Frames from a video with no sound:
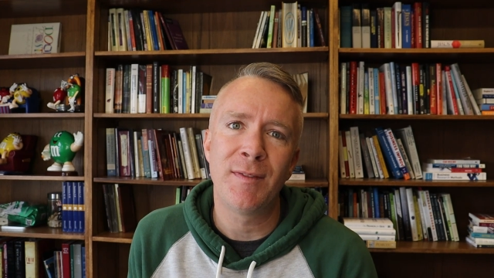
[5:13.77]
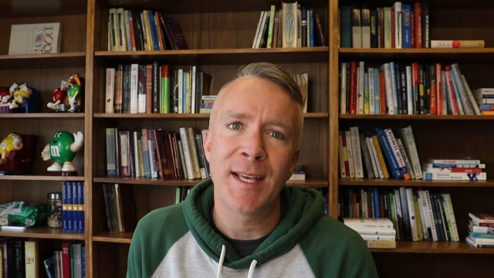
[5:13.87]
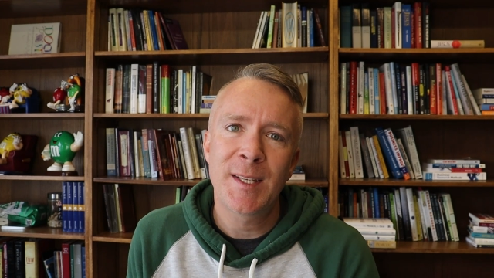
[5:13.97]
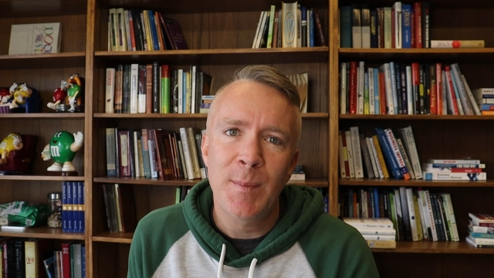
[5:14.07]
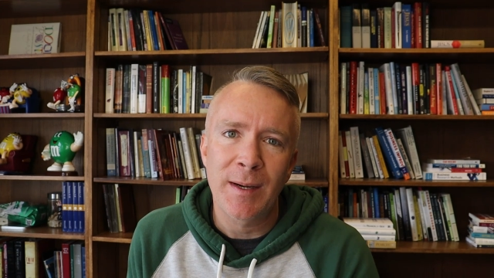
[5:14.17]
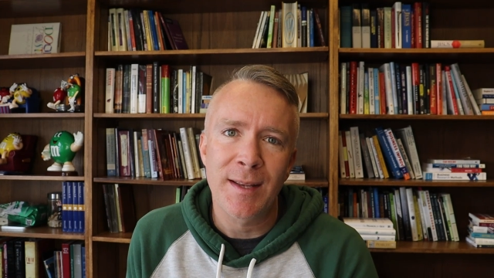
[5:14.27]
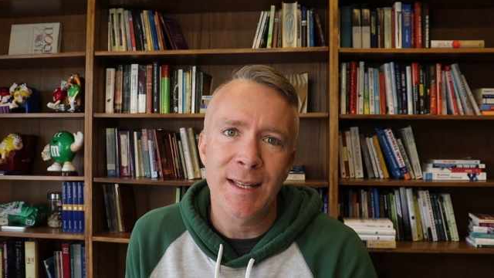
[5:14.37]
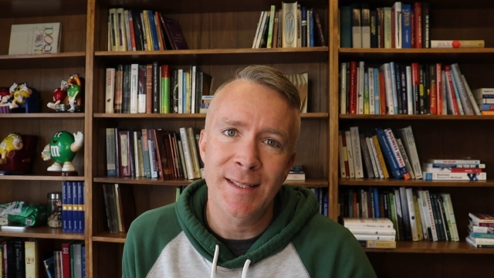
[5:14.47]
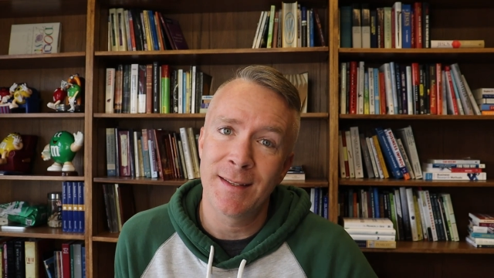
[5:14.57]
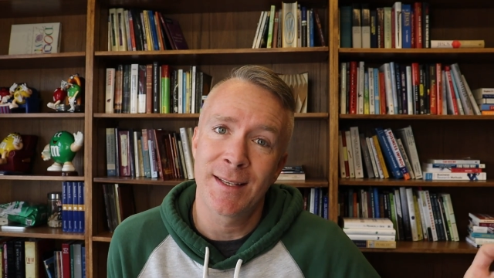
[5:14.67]

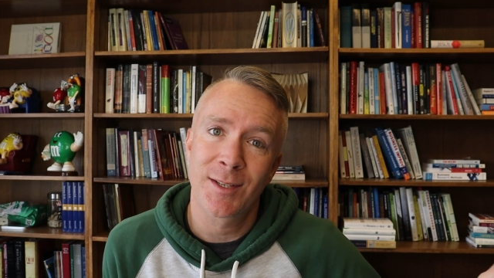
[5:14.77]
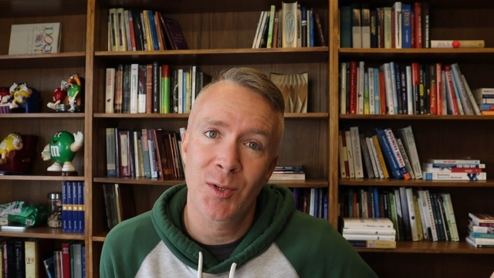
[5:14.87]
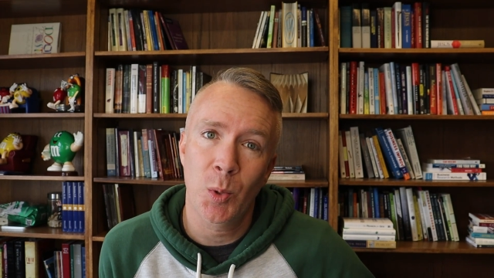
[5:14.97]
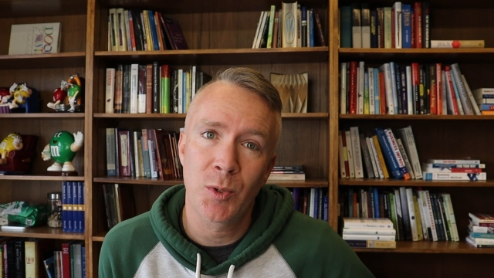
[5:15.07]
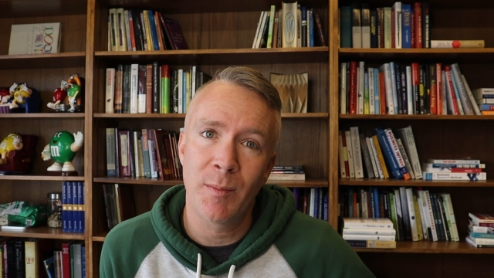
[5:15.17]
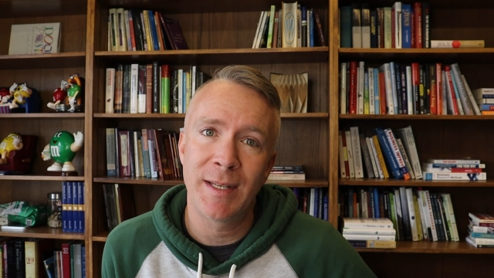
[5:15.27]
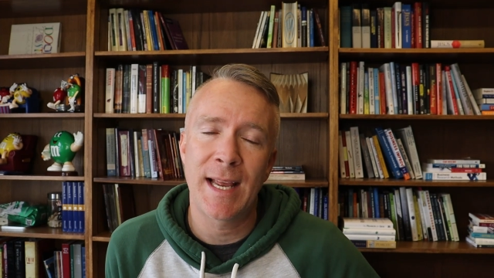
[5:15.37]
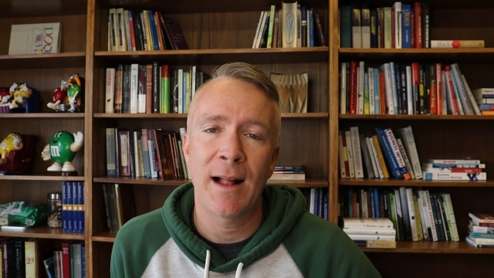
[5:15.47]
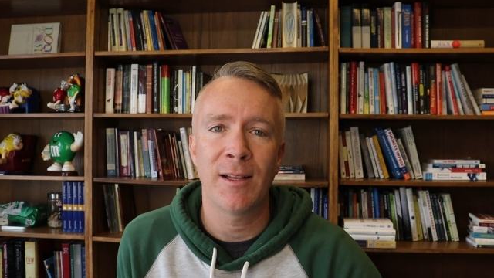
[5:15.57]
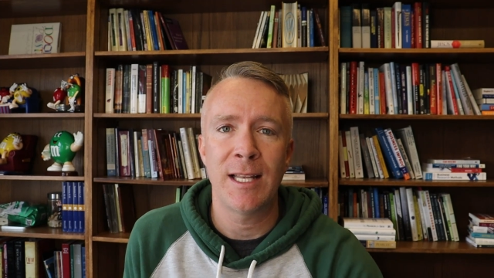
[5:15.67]
experienced this soldier
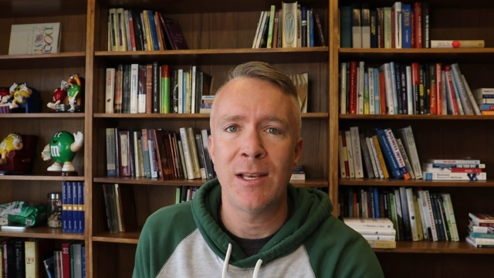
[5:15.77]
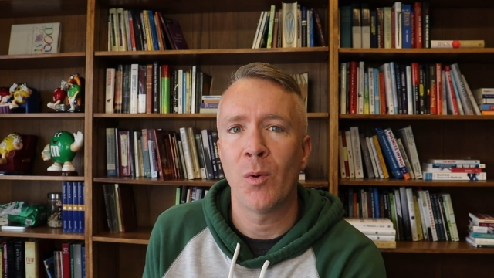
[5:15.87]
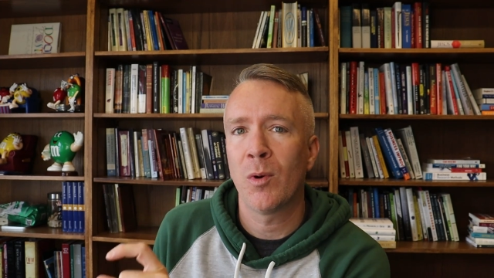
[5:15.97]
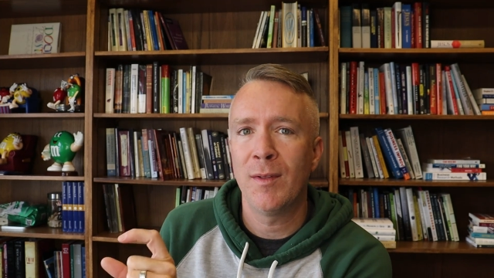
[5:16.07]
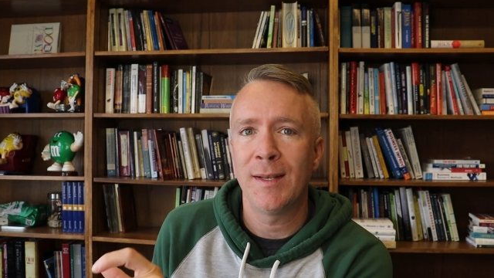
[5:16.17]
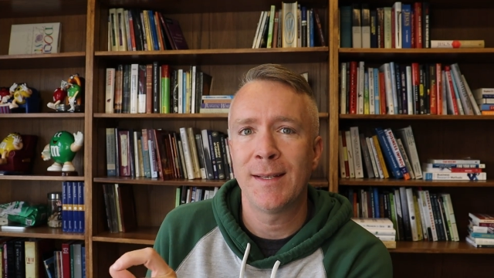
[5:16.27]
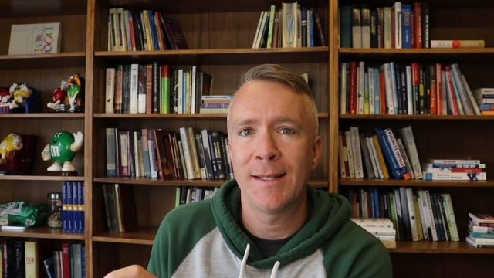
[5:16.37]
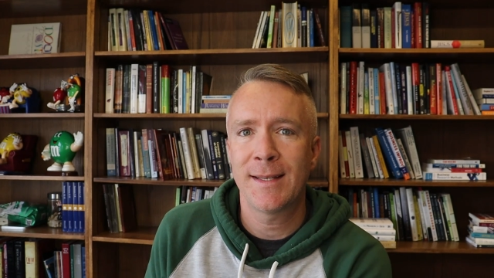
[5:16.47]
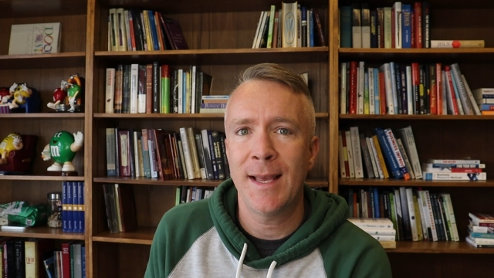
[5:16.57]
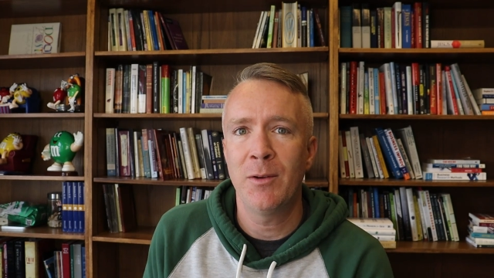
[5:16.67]
mentality or this
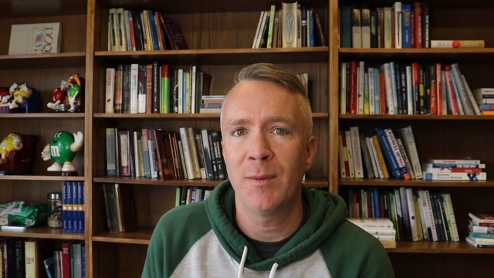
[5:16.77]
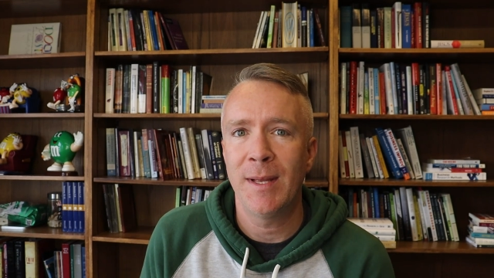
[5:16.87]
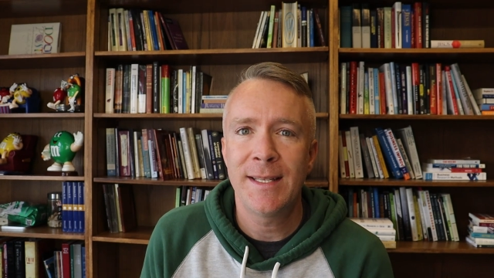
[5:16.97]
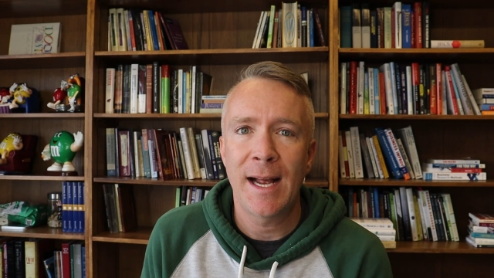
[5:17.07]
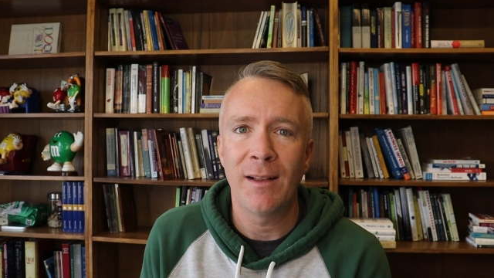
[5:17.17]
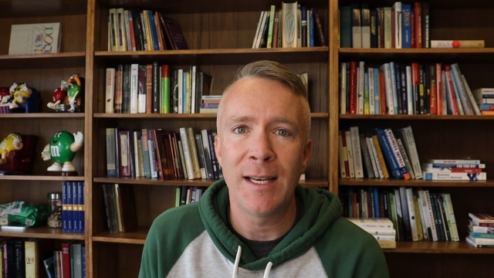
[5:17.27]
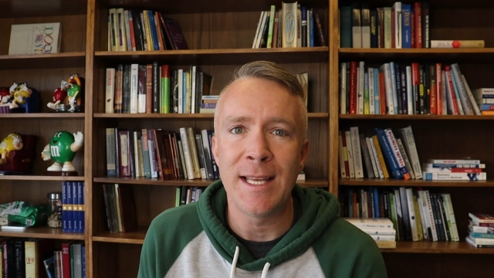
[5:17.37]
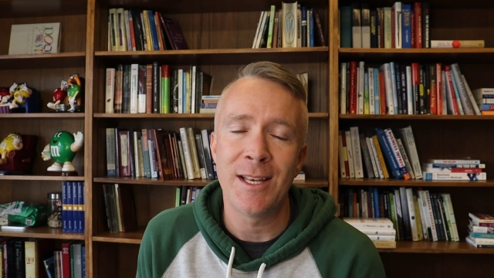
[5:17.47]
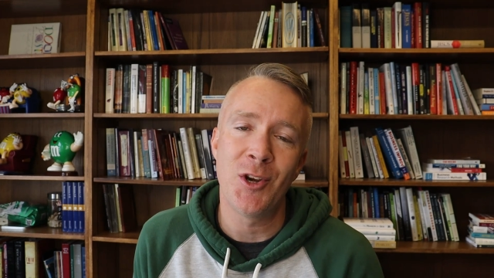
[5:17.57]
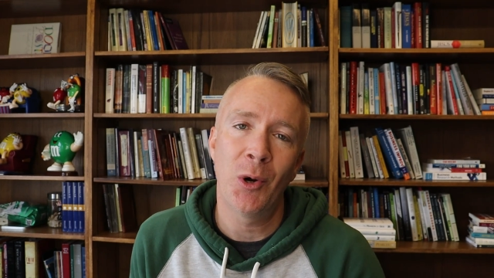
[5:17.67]
scout mentality
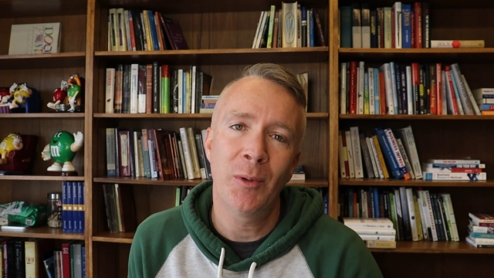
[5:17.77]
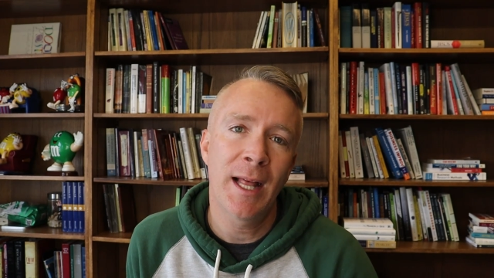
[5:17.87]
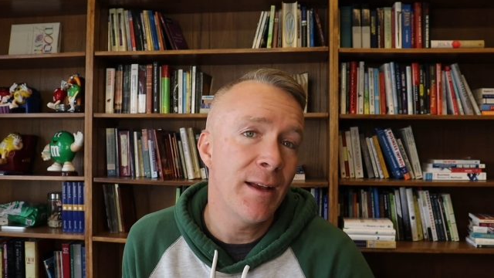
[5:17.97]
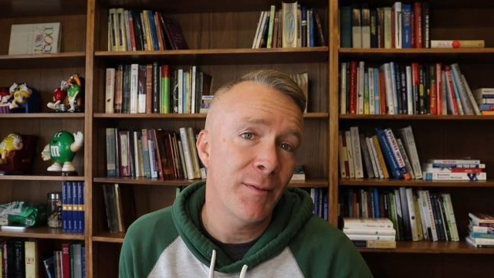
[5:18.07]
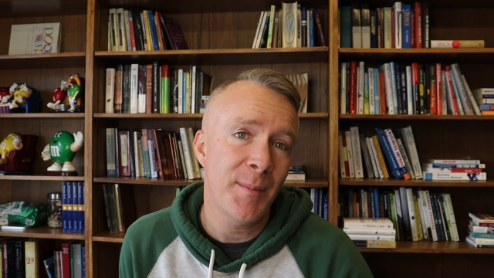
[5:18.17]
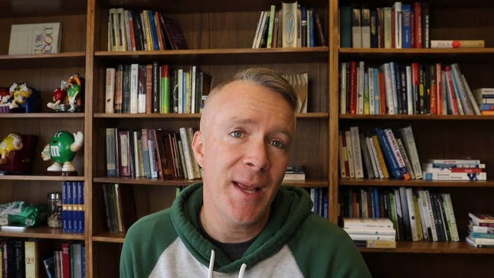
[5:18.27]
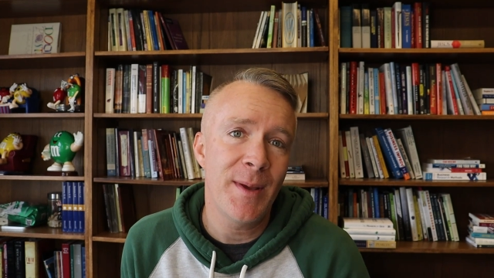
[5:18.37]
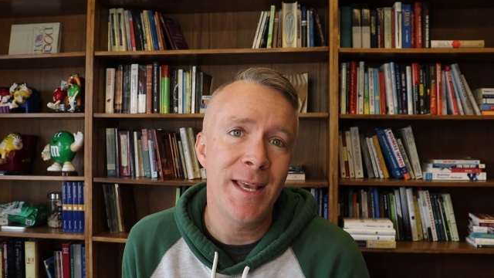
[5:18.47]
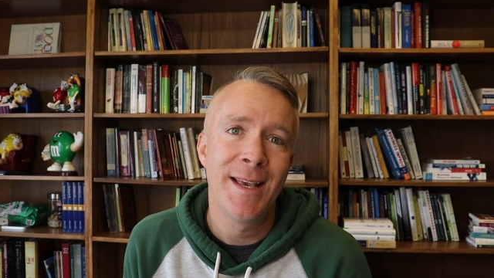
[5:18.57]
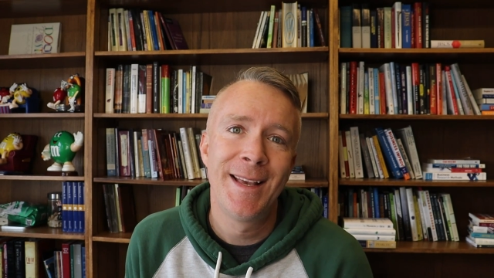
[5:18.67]
in your own life or
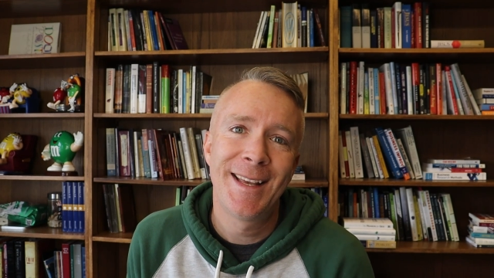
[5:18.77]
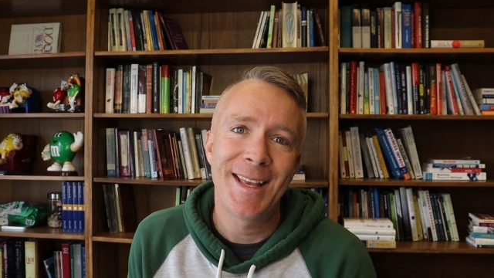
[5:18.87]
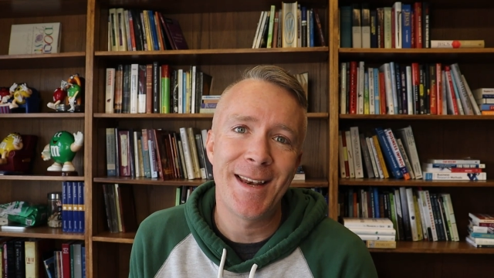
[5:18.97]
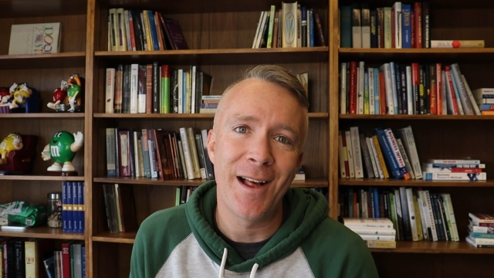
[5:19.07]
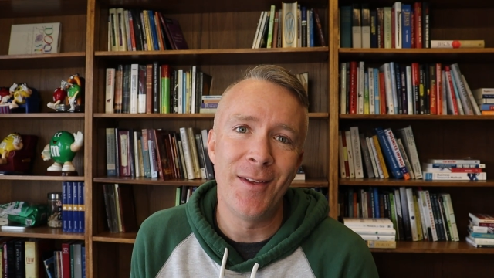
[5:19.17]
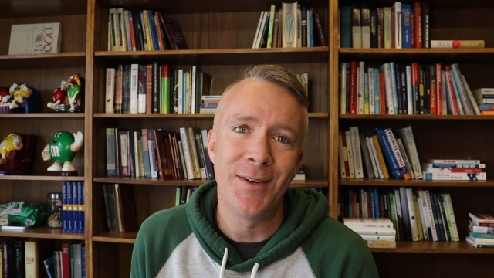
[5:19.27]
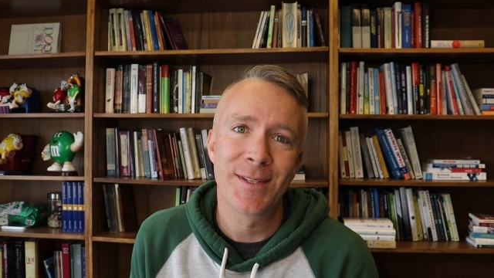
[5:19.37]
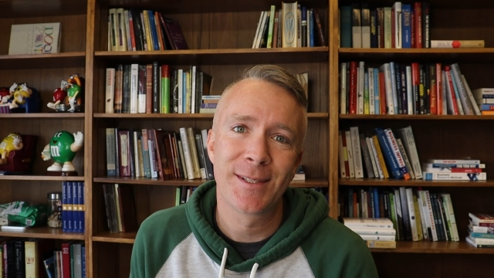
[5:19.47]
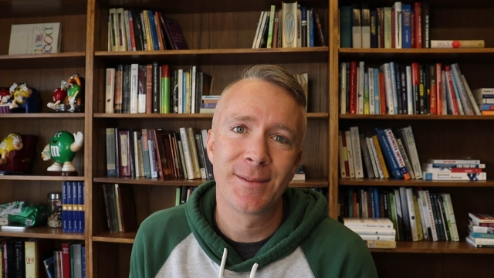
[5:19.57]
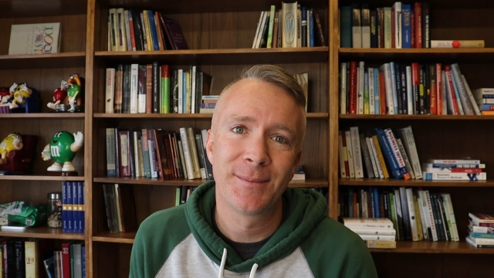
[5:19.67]
maybe in others.